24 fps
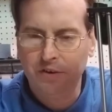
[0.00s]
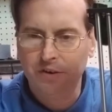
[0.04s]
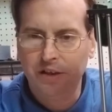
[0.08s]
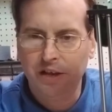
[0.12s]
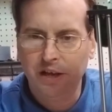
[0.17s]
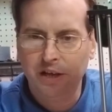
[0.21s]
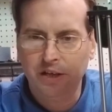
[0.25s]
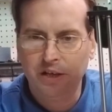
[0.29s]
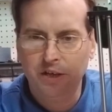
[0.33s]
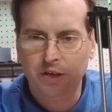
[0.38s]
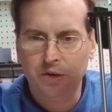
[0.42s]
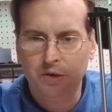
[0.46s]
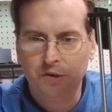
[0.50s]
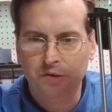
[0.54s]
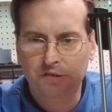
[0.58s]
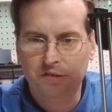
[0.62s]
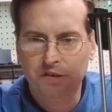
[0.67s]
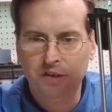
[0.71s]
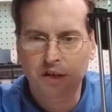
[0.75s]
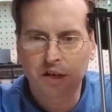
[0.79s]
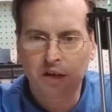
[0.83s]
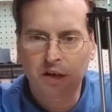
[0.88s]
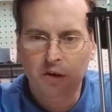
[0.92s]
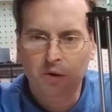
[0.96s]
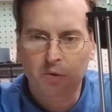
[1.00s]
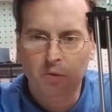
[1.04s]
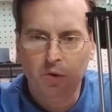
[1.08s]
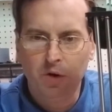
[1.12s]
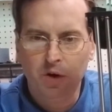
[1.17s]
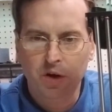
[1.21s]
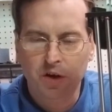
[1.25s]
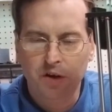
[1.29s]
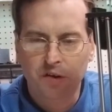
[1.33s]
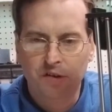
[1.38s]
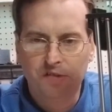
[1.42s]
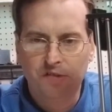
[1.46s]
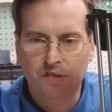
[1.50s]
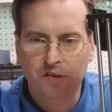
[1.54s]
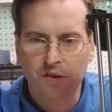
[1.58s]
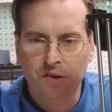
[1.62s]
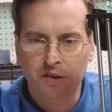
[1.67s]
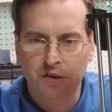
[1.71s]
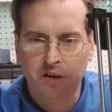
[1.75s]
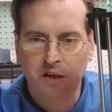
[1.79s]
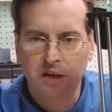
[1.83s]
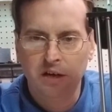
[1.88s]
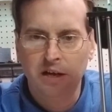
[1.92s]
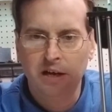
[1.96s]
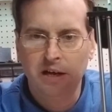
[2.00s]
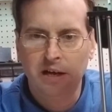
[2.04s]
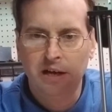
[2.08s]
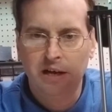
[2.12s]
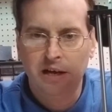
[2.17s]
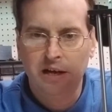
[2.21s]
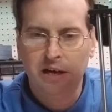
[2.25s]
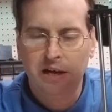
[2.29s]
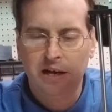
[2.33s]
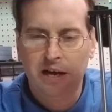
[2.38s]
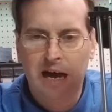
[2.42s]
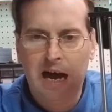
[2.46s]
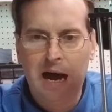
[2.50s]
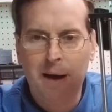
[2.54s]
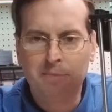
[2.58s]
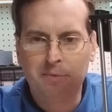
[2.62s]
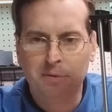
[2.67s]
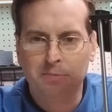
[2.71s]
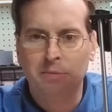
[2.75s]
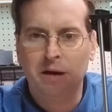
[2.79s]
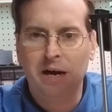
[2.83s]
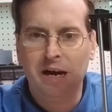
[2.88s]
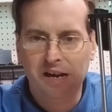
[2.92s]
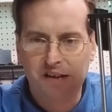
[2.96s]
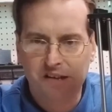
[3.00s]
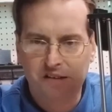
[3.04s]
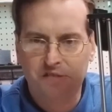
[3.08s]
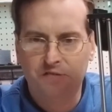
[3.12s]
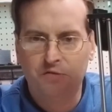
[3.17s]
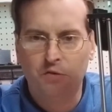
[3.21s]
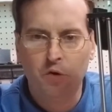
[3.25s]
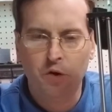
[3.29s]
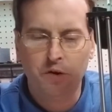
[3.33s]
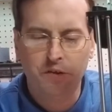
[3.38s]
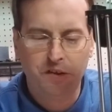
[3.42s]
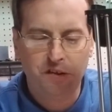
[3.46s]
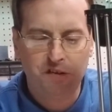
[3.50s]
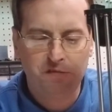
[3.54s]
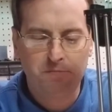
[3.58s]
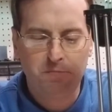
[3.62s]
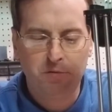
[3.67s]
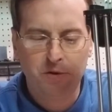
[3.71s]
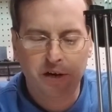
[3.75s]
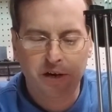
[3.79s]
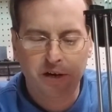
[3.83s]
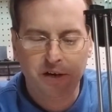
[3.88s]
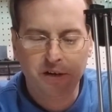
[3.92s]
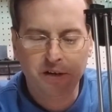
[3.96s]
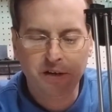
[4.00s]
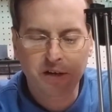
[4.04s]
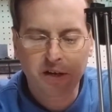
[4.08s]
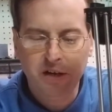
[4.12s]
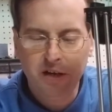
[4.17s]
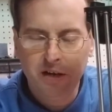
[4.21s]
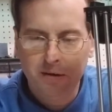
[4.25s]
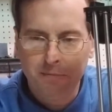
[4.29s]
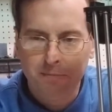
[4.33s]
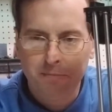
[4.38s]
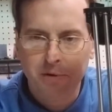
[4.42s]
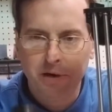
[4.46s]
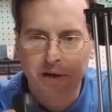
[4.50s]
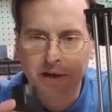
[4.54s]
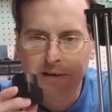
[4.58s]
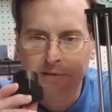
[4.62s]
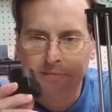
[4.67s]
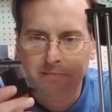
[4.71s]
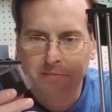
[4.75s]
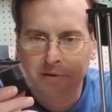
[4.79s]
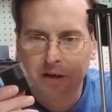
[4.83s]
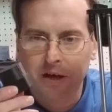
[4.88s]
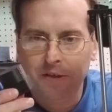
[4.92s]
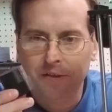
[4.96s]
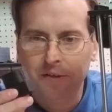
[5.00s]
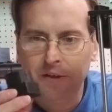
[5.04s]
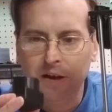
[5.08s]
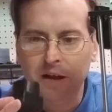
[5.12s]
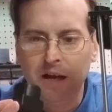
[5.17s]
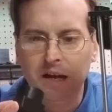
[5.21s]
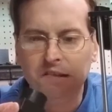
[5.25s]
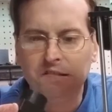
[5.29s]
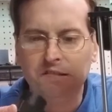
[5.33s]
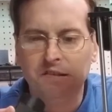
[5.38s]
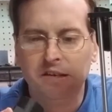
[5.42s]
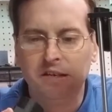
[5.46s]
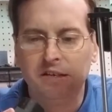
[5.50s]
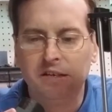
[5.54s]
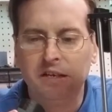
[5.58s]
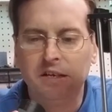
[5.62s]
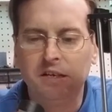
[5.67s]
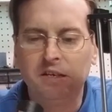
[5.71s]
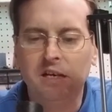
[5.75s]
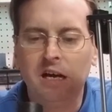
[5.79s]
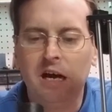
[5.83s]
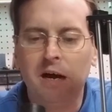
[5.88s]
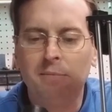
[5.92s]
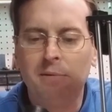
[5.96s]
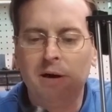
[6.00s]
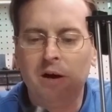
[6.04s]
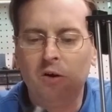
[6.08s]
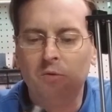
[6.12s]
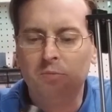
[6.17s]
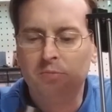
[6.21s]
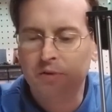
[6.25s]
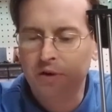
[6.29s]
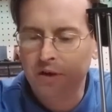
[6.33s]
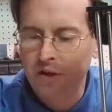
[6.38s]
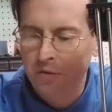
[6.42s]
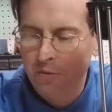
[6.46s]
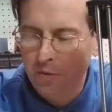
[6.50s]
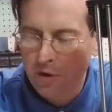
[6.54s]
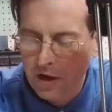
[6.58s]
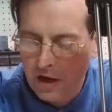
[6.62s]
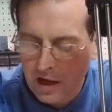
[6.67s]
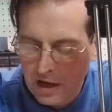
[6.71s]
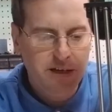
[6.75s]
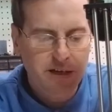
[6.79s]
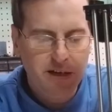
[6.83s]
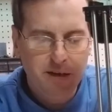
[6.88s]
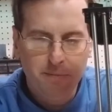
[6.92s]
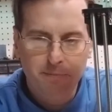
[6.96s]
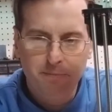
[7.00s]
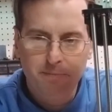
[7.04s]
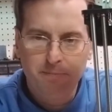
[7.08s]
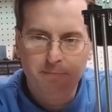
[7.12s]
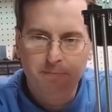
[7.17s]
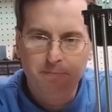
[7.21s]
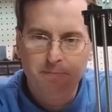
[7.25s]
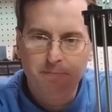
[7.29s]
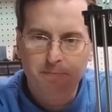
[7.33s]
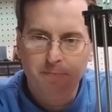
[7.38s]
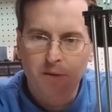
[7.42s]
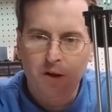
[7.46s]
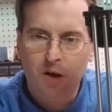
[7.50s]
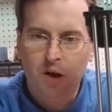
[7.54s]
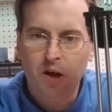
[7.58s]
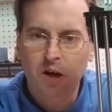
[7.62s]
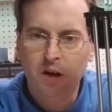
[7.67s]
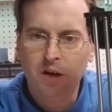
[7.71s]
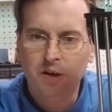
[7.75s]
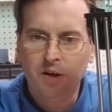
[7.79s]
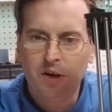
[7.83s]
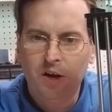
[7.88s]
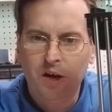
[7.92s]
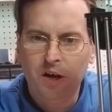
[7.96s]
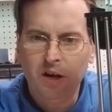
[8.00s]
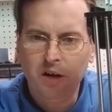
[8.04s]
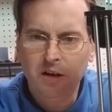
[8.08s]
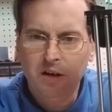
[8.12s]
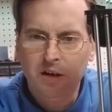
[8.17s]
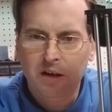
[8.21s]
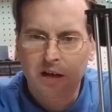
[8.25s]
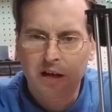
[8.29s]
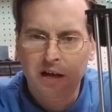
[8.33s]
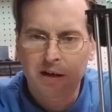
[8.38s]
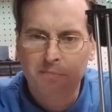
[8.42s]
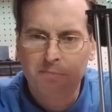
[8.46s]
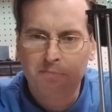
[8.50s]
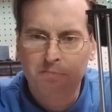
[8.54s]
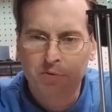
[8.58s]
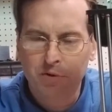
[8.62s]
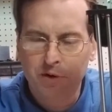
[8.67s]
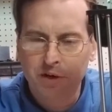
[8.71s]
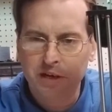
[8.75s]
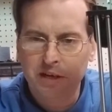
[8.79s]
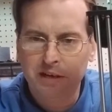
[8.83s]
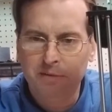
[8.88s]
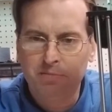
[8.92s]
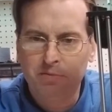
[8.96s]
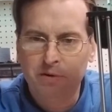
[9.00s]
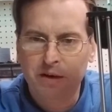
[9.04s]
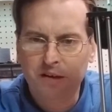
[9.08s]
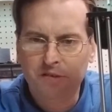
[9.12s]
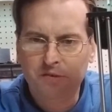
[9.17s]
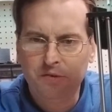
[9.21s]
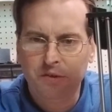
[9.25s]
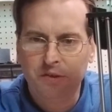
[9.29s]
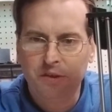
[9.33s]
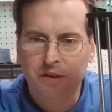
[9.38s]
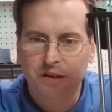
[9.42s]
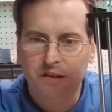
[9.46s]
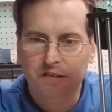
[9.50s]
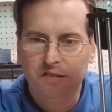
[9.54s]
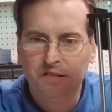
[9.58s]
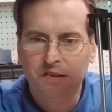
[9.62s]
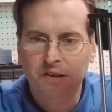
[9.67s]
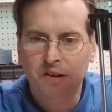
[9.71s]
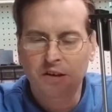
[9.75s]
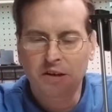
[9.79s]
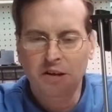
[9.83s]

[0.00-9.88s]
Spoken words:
they used, were certainly optimized for this printer. But nonetheless, it did come out pretty well. All in all, I'm pretty impressed with this.